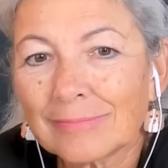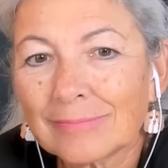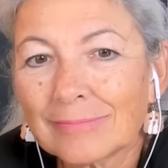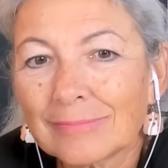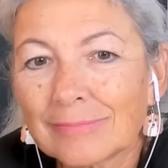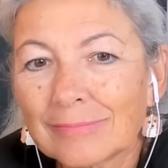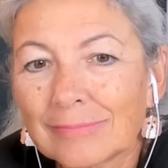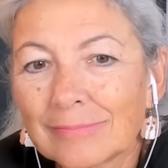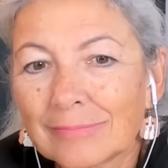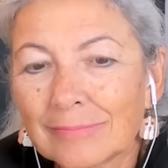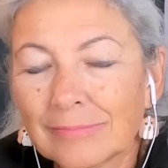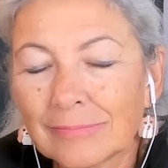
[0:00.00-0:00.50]

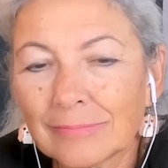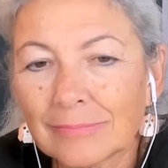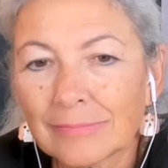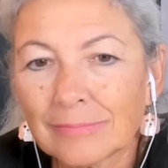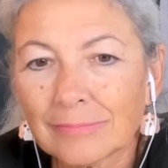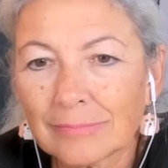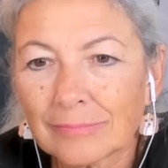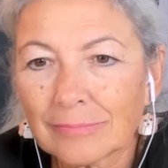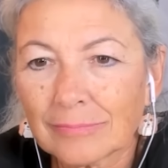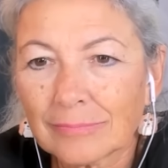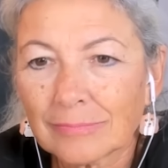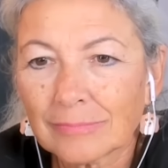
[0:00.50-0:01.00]

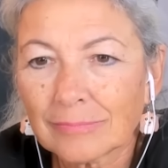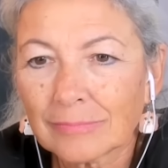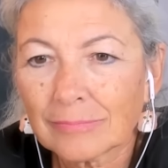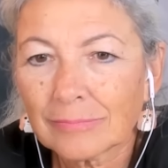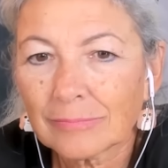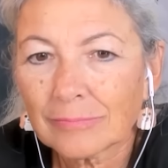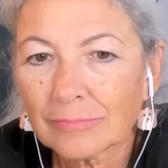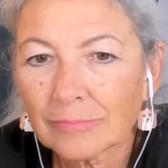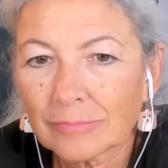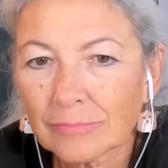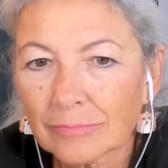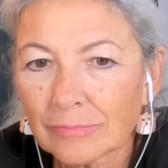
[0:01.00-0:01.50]

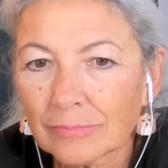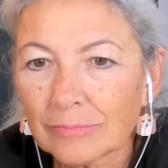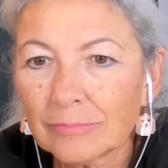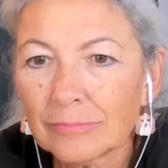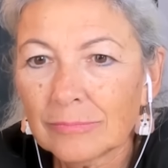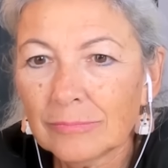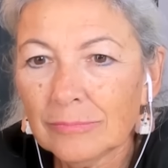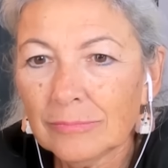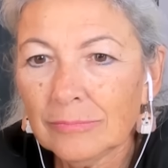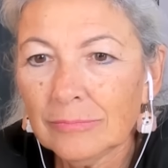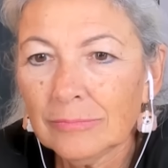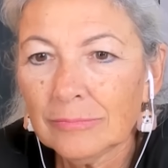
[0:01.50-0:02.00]

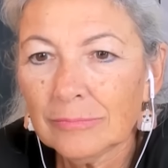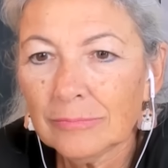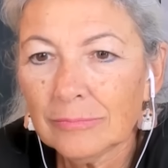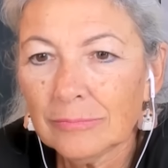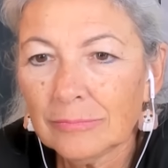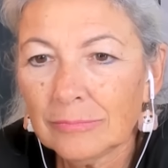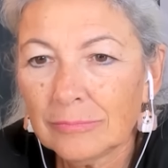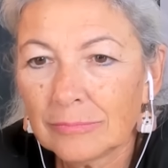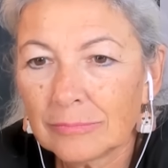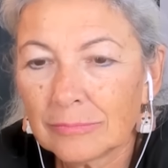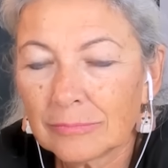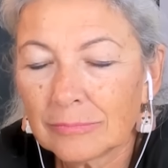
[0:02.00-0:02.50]

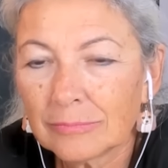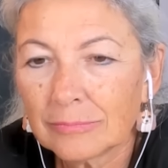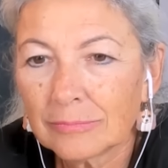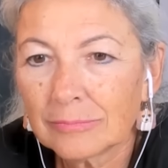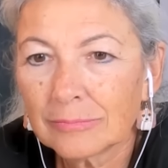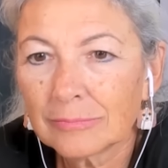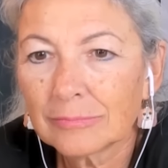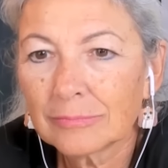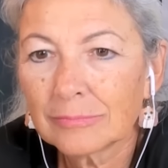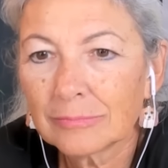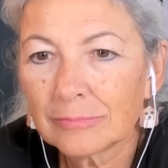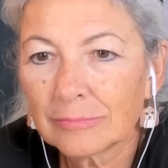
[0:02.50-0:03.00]

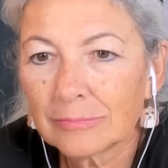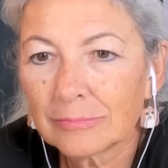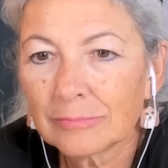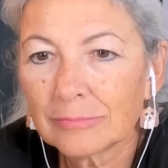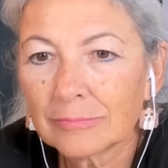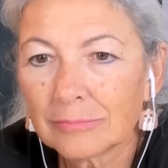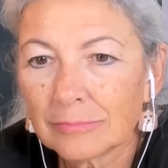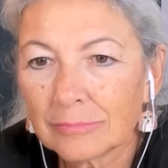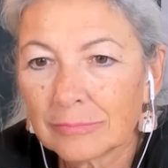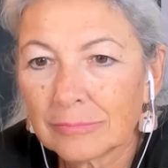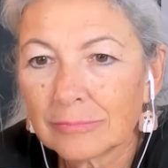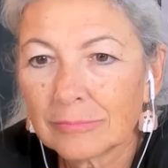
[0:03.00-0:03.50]

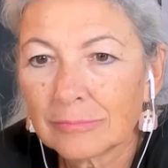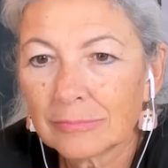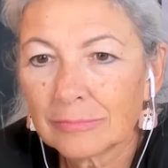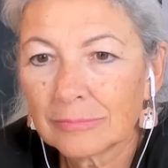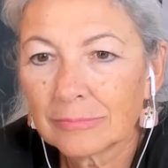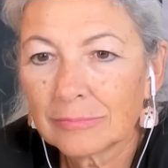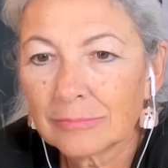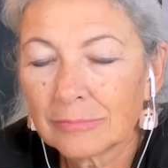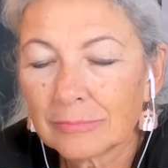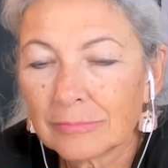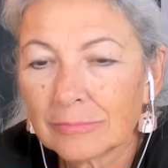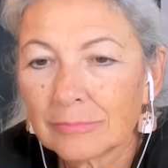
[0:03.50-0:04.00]

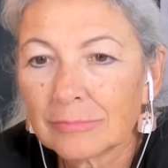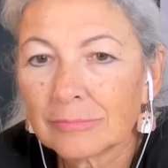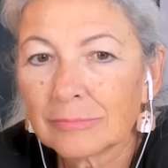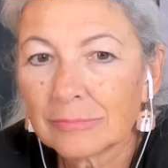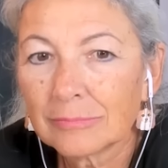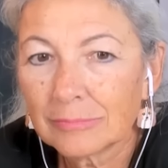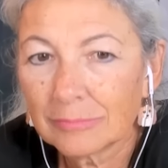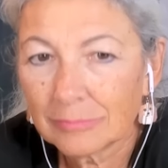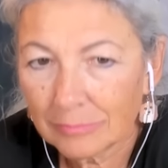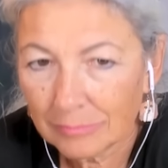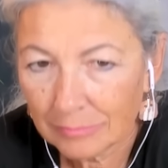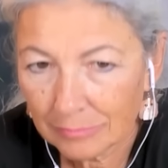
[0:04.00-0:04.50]

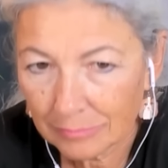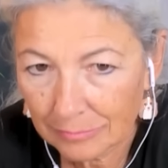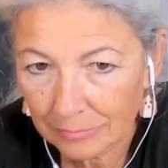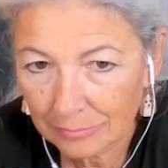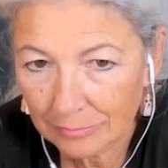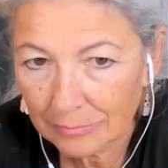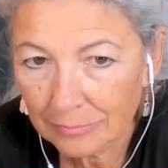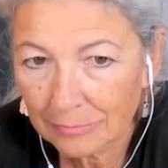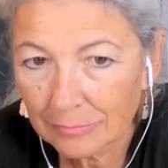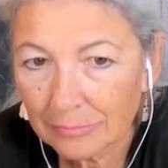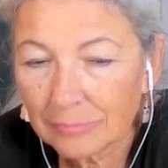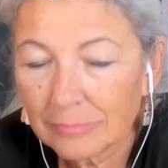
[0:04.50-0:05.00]

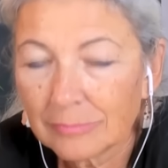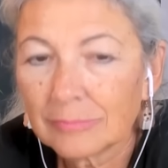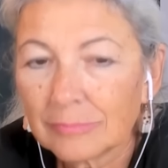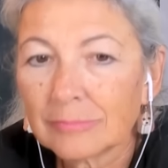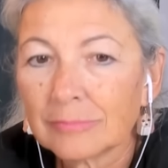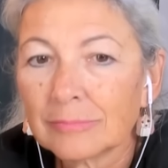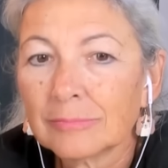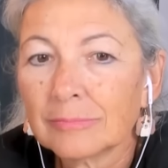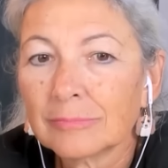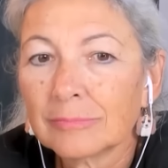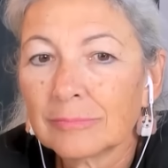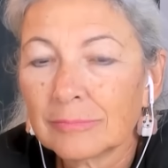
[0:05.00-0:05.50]

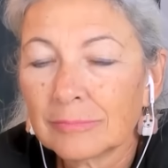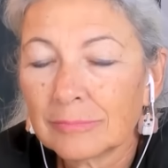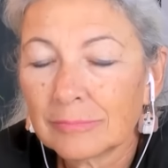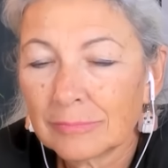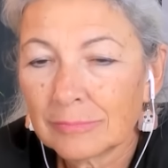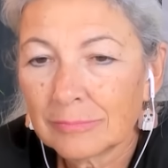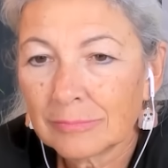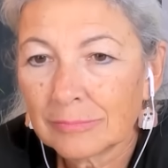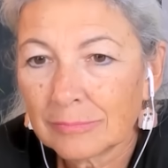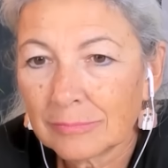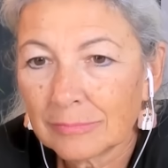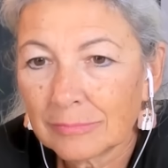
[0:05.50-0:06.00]

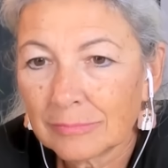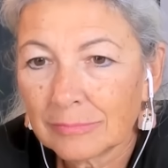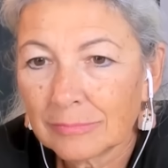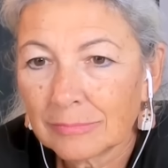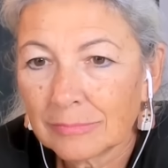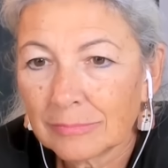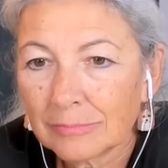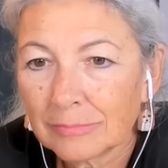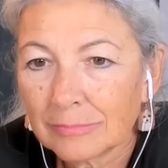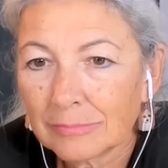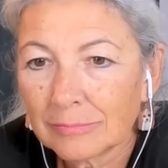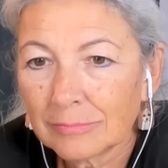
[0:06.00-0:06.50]

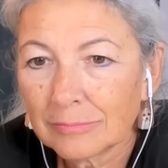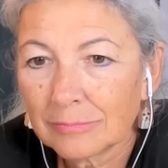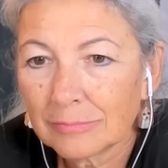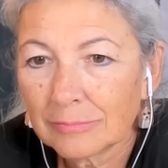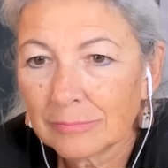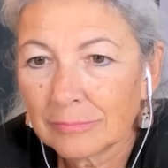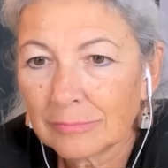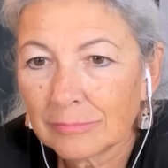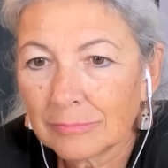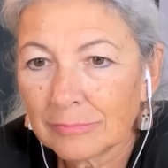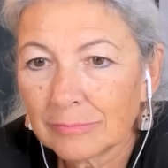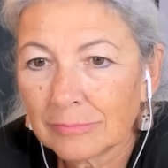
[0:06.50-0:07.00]

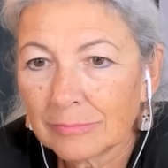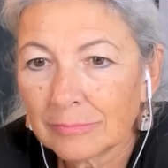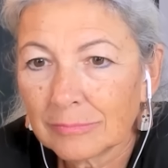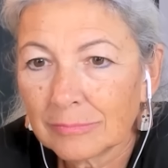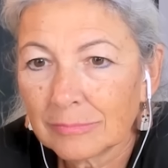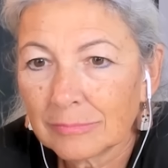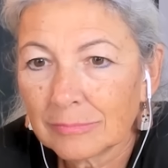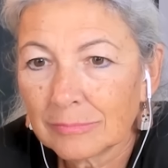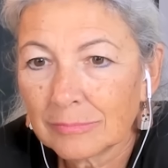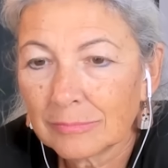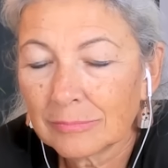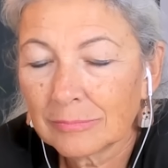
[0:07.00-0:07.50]

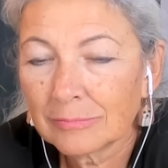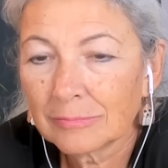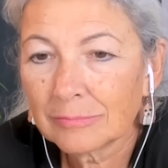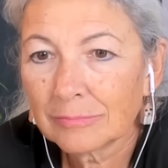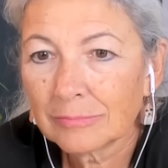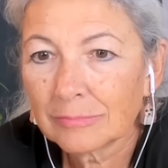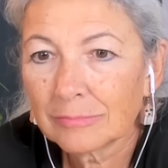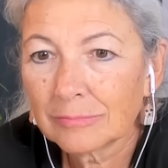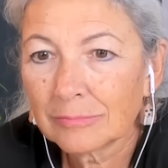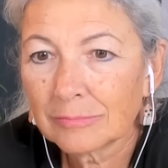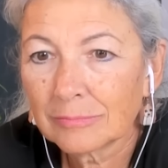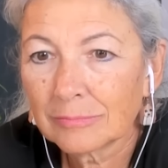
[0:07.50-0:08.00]
(silent)